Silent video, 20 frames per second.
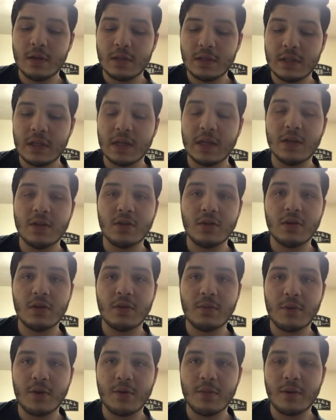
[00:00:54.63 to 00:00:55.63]
Second, during
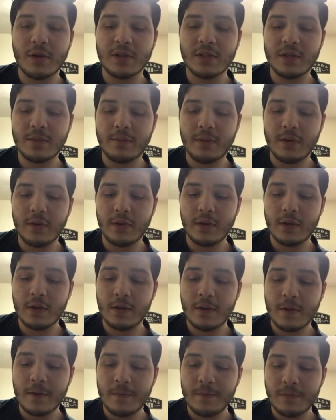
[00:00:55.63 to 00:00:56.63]
the Muromachi period,
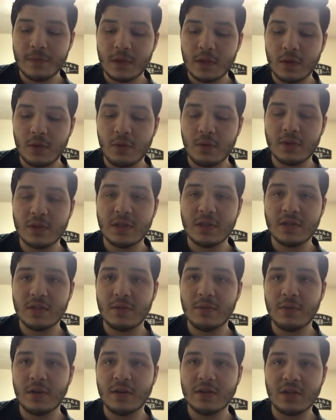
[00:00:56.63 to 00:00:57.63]
the court
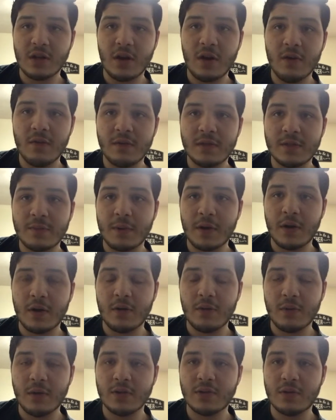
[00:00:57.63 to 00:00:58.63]
system lost all of its
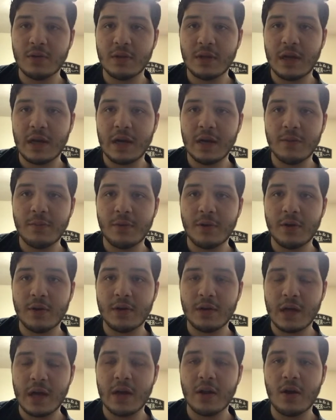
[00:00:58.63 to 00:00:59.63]
power, while during the Heian
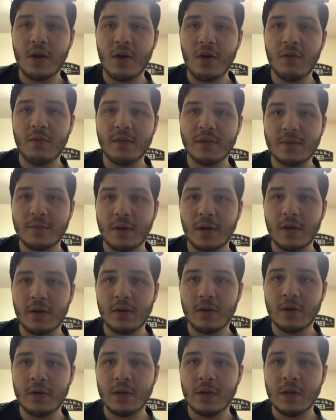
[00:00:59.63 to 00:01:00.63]
period it had all of its
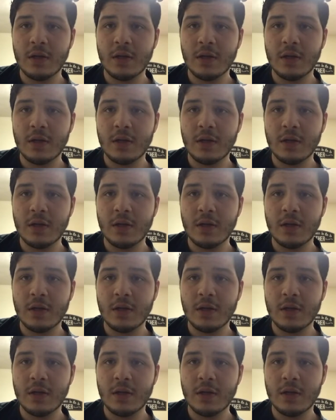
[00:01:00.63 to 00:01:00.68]
power.